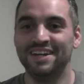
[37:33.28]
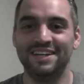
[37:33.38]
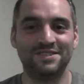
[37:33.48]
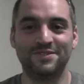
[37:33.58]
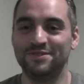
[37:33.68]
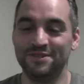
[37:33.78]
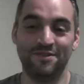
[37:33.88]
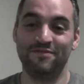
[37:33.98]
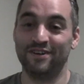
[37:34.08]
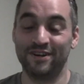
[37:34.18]
It's
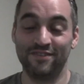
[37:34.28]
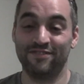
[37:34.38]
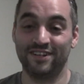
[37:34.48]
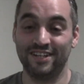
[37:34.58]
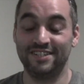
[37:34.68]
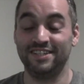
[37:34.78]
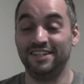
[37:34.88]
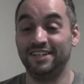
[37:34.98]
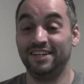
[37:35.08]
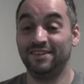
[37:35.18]
a very funny
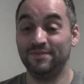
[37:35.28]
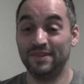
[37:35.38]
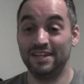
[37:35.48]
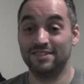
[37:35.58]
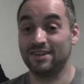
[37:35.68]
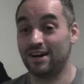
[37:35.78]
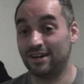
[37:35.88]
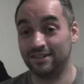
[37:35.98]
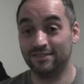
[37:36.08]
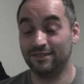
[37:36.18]
scene. It's
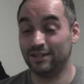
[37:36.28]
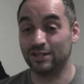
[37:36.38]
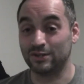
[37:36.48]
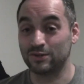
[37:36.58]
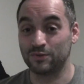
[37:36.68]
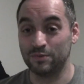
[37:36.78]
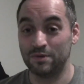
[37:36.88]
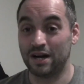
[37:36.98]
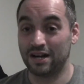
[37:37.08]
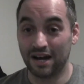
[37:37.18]
on
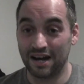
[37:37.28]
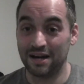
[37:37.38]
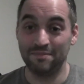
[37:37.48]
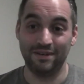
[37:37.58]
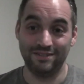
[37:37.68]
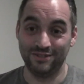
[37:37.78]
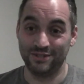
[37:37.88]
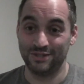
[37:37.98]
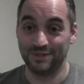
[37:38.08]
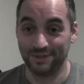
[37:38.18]
adultswim.com. I
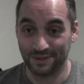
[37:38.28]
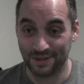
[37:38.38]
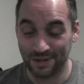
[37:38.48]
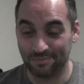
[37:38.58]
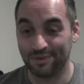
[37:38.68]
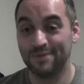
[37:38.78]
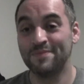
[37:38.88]
suggest you look it up.